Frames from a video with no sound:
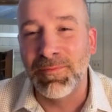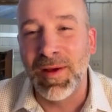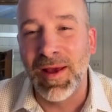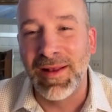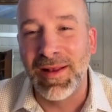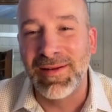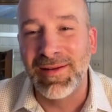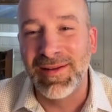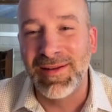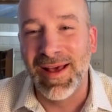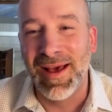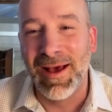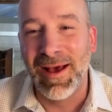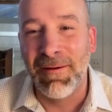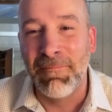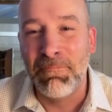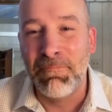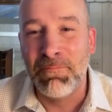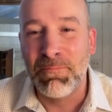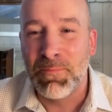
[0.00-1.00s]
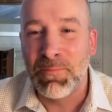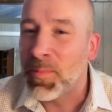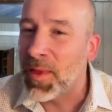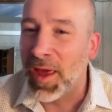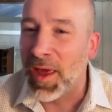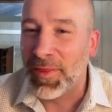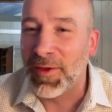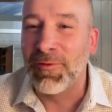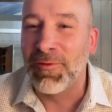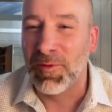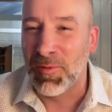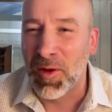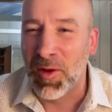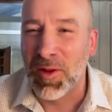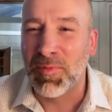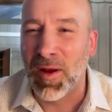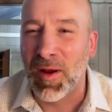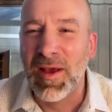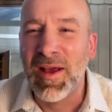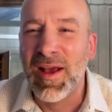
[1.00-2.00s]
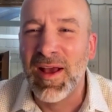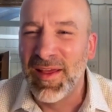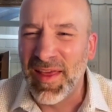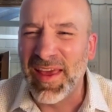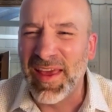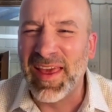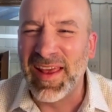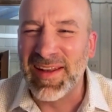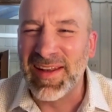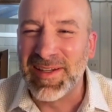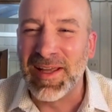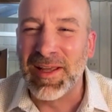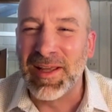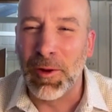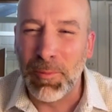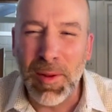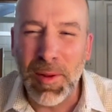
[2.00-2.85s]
And yeah, I think for the most part that gets it.